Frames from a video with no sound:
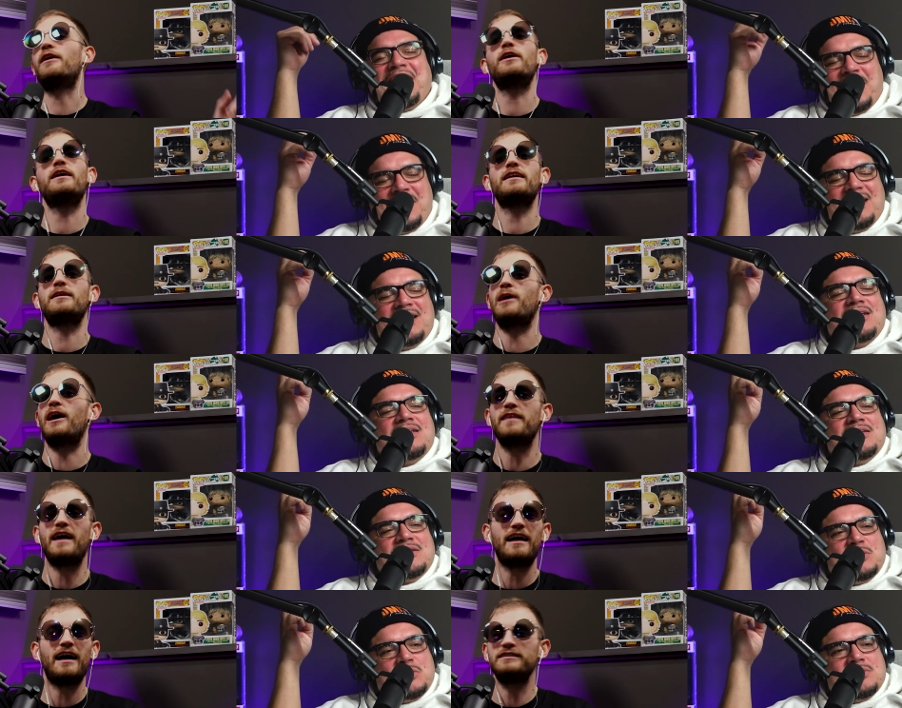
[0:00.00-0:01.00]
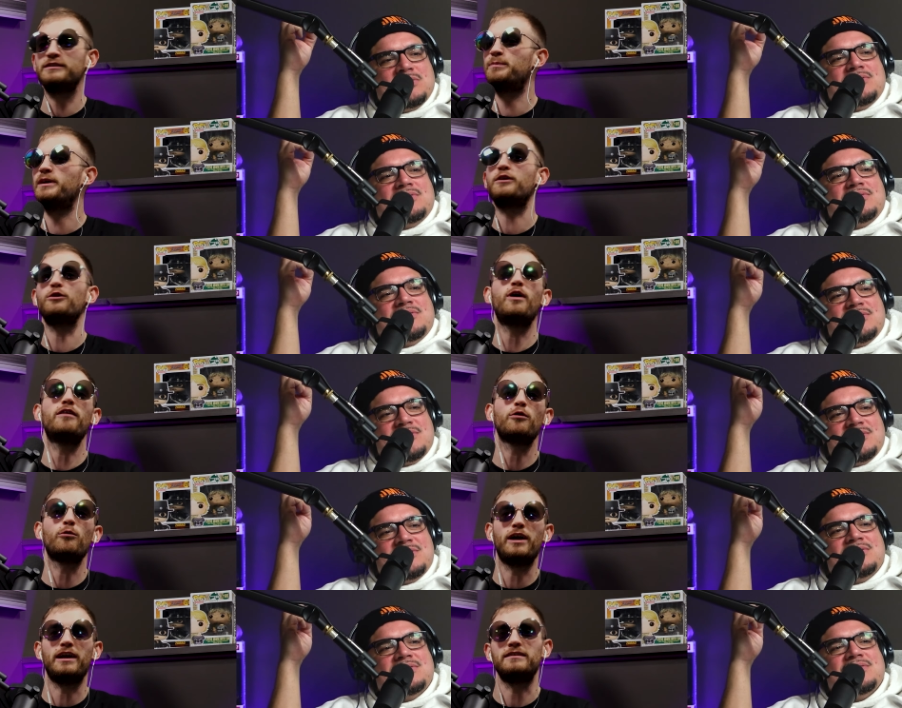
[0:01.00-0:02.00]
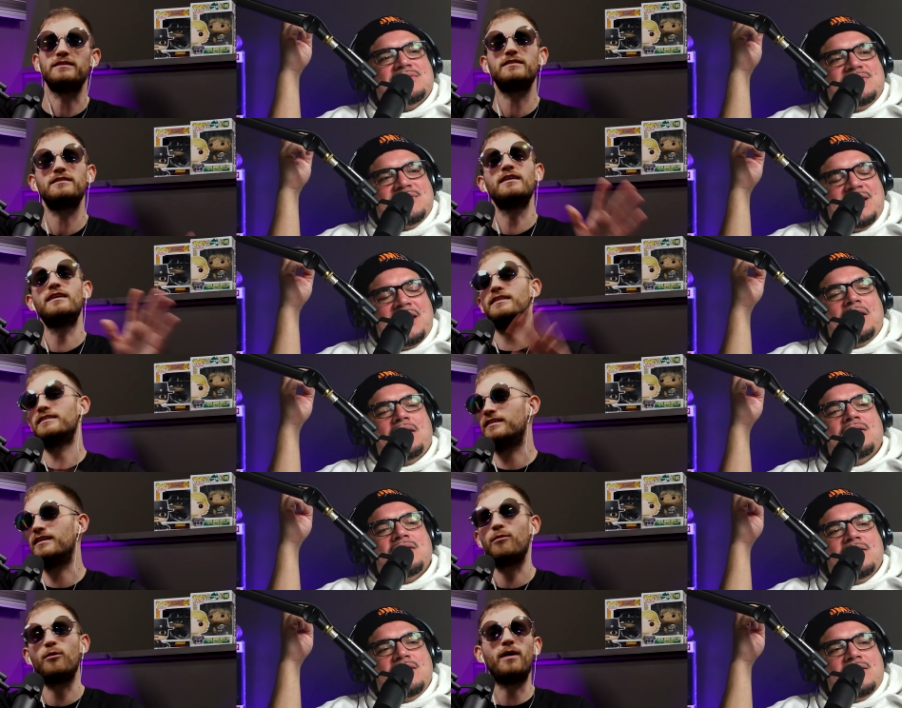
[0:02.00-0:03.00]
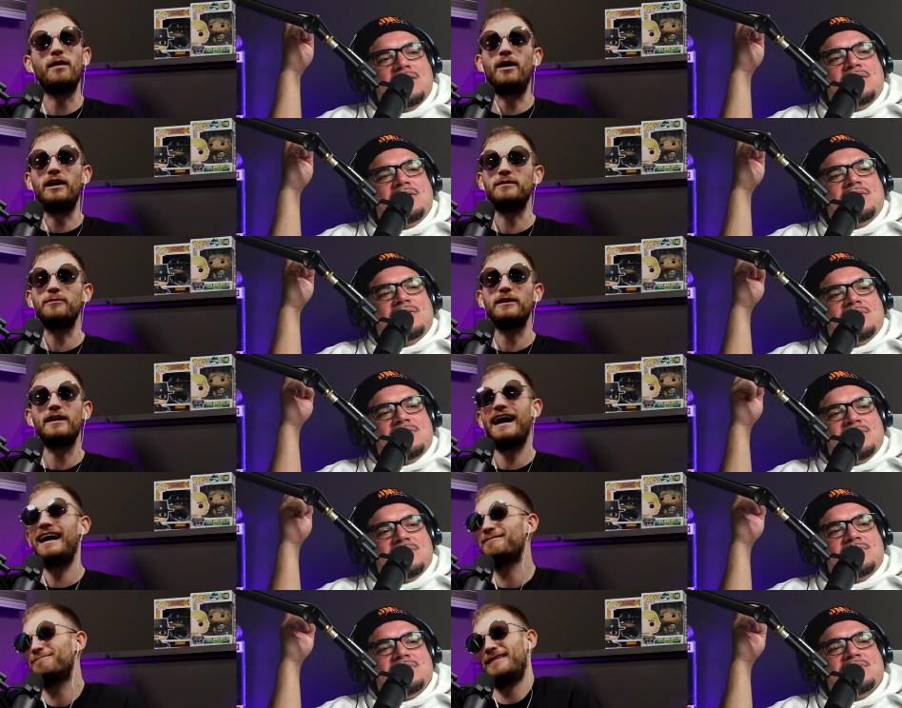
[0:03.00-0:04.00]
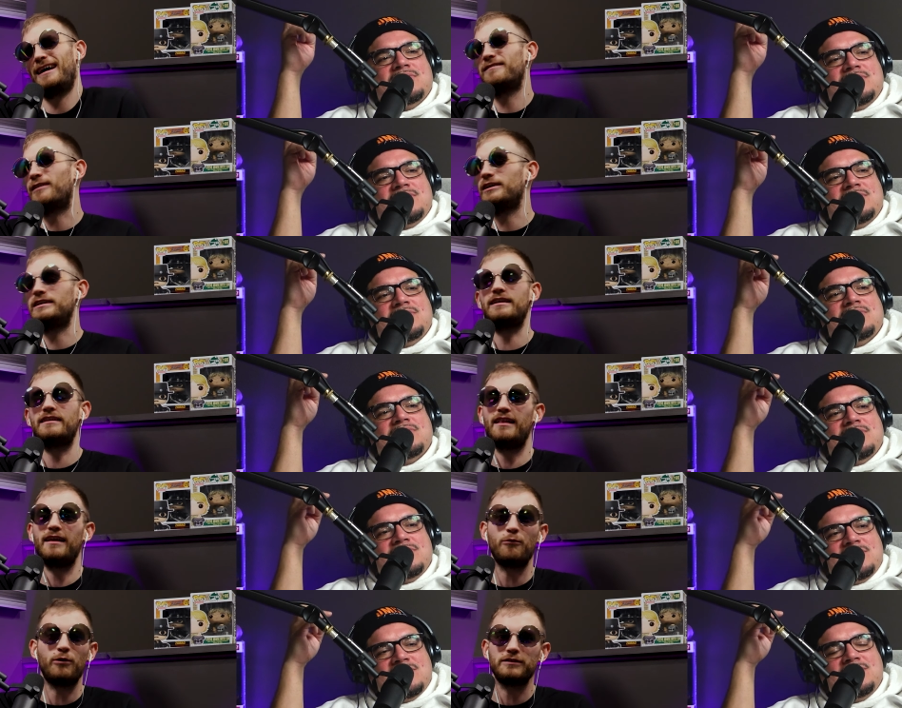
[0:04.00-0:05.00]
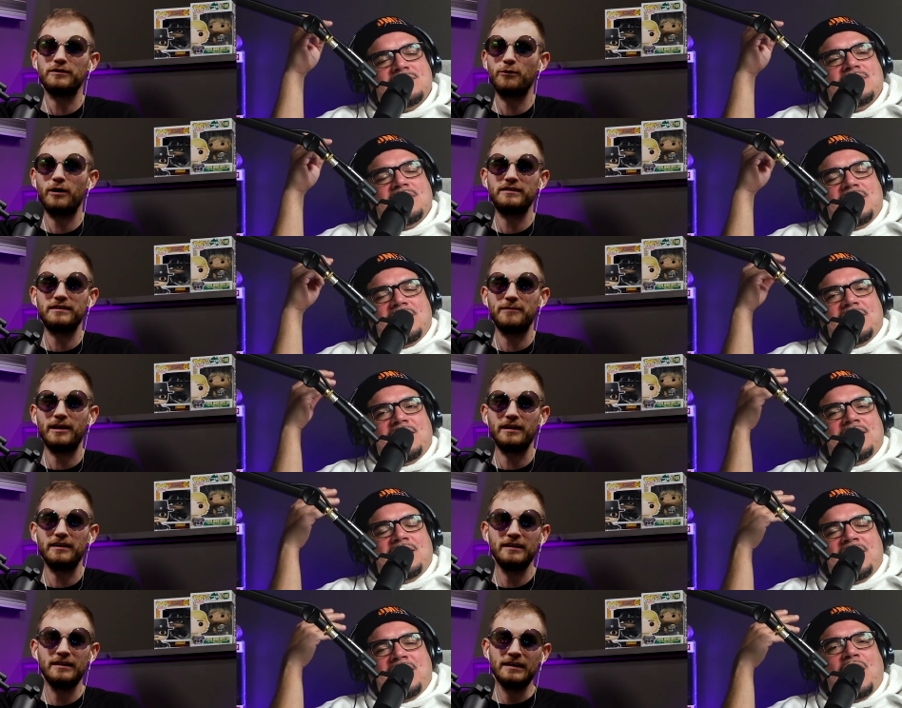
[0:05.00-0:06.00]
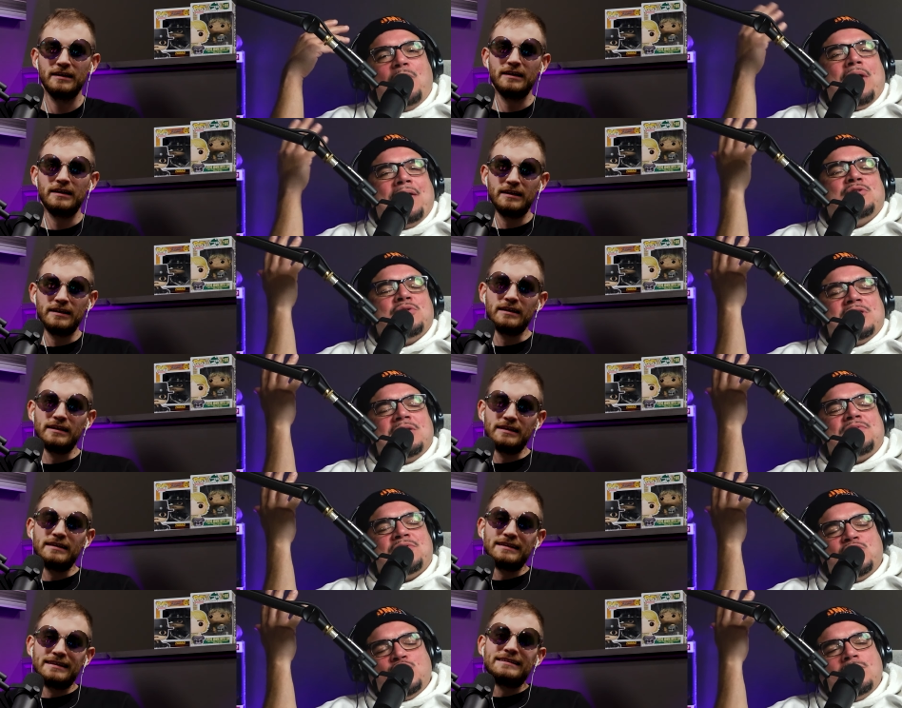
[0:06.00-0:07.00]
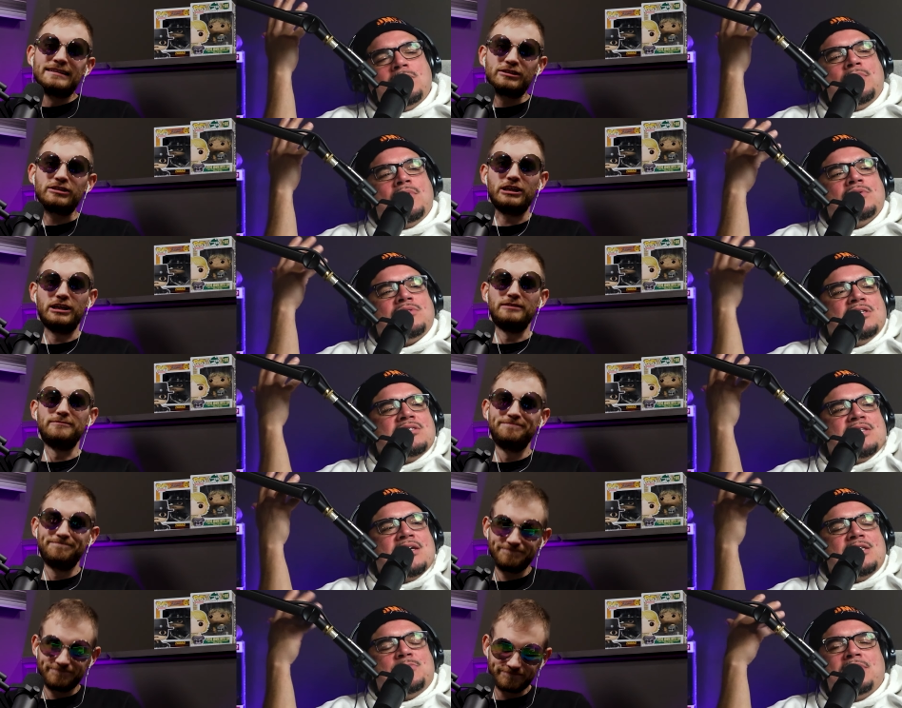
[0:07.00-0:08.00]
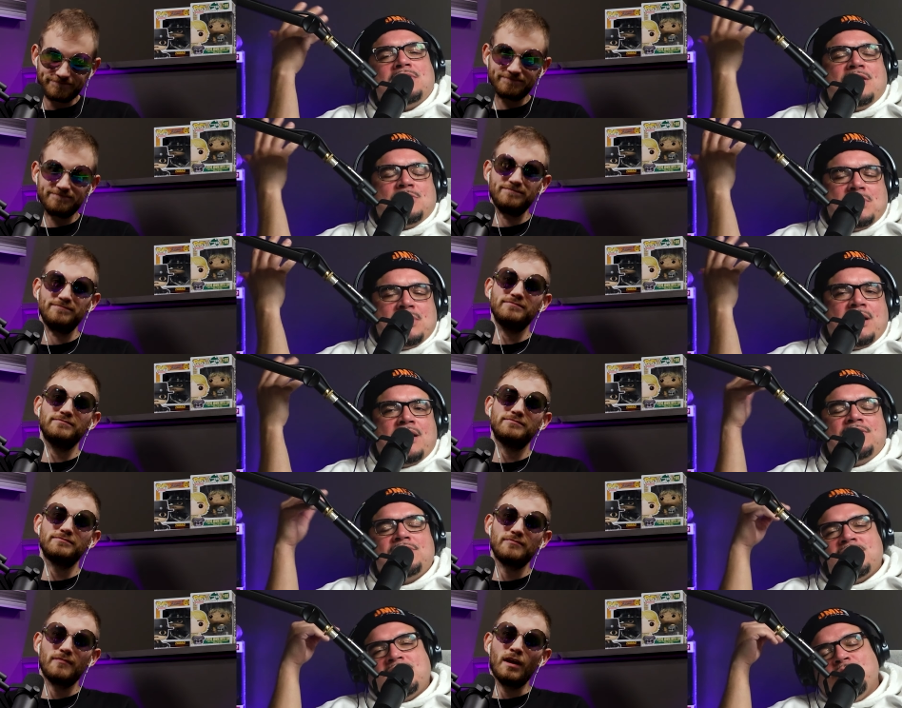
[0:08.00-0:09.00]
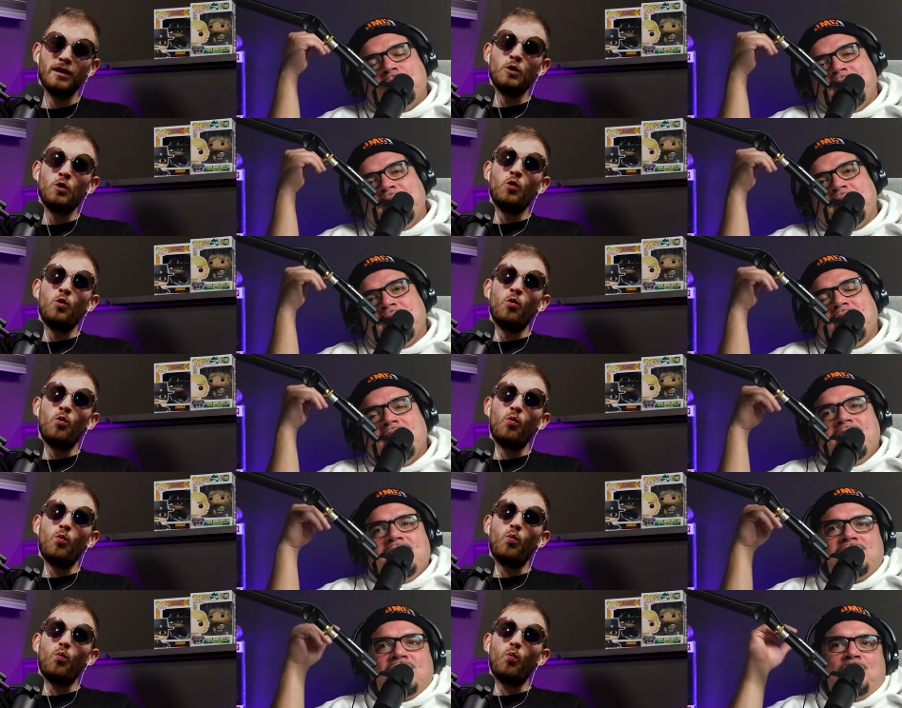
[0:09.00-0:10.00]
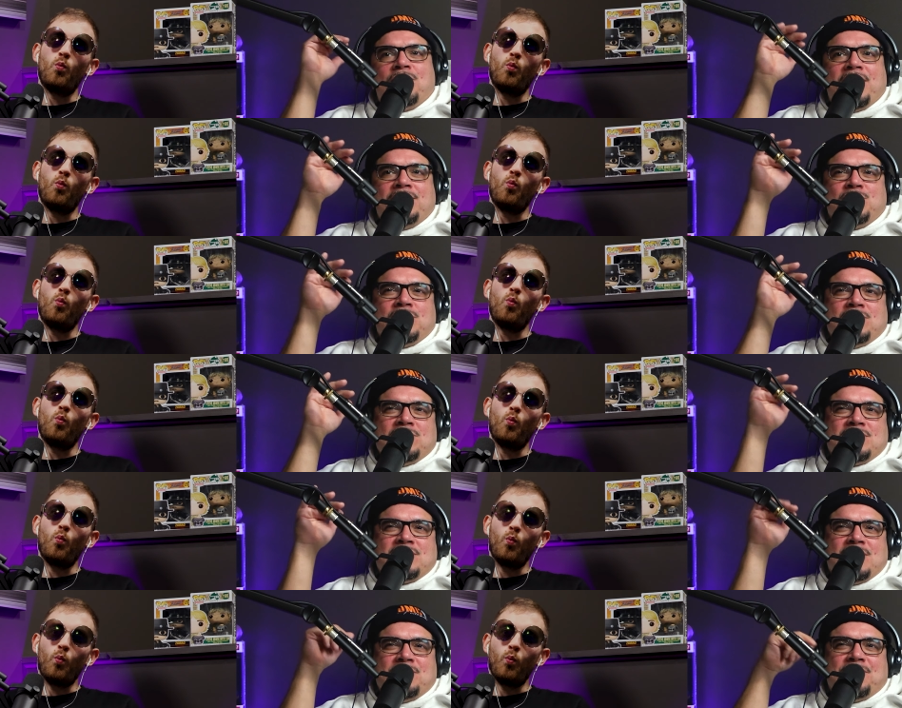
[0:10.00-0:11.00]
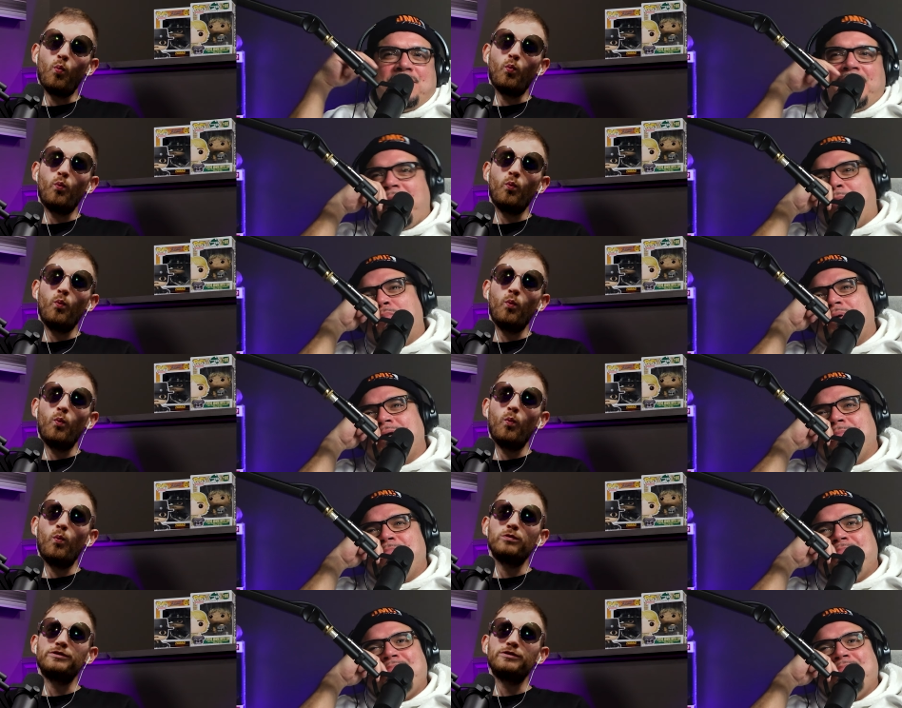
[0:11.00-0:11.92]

Speaker 1: I don't know anything about that. I just pick whoever wins. Yeah. to double my money, but I I've only done that like once or twice. I'm not. Yeah,
Speaker 2: I'll probably do some for the Super Bowl, sure. just like especially because when the Niners they'll be in it, so I'll probably do a little something for that. But